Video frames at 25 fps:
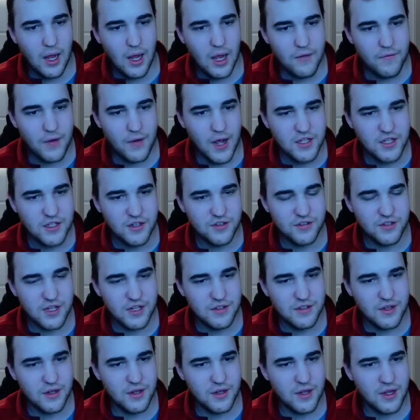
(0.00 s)
If I just
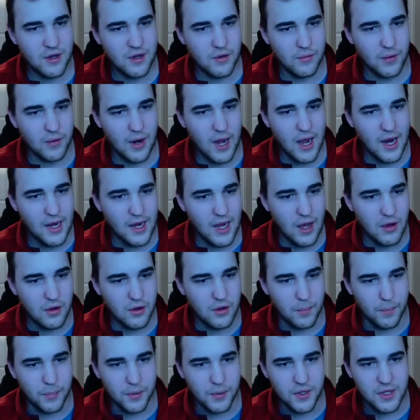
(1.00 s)
let this thing ride out
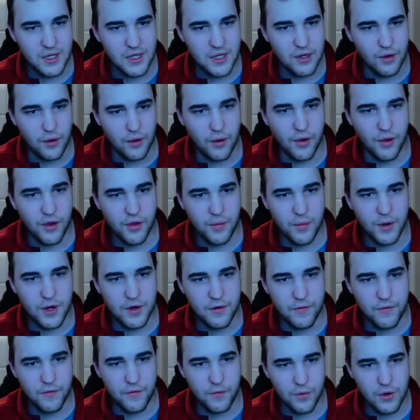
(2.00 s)
completely all the way
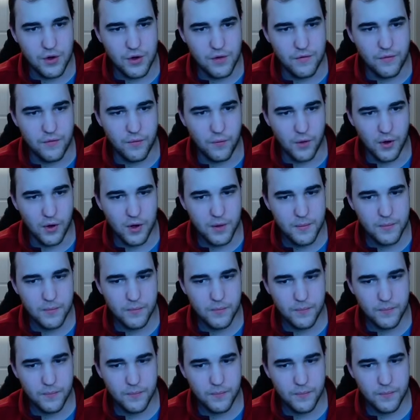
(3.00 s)
to 44,